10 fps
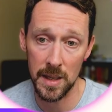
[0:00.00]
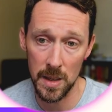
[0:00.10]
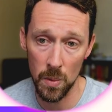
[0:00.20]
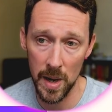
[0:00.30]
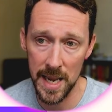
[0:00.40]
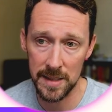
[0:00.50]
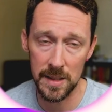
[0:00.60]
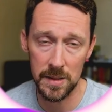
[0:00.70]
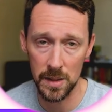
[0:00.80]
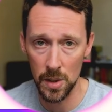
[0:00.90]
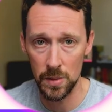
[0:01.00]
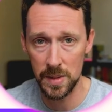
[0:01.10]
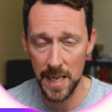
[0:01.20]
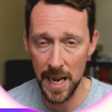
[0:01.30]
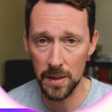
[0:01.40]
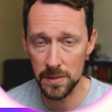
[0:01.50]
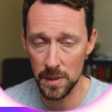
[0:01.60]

on the y-axis goes down.